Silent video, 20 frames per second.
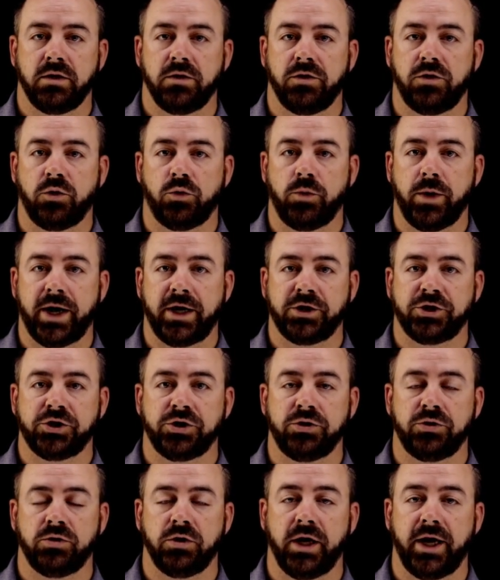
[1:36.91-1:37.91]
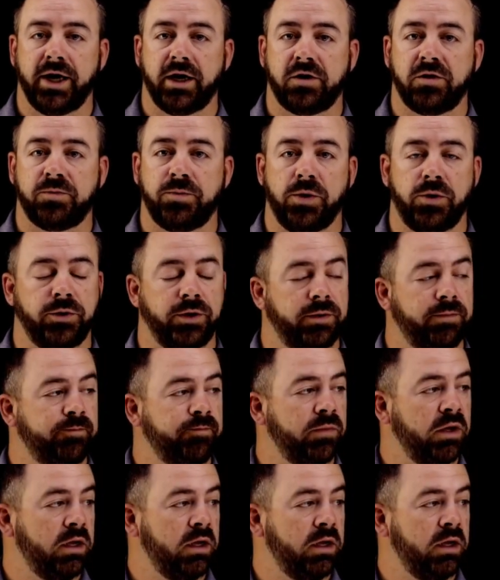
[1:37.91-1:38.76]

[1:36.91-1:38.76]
the rational exponent.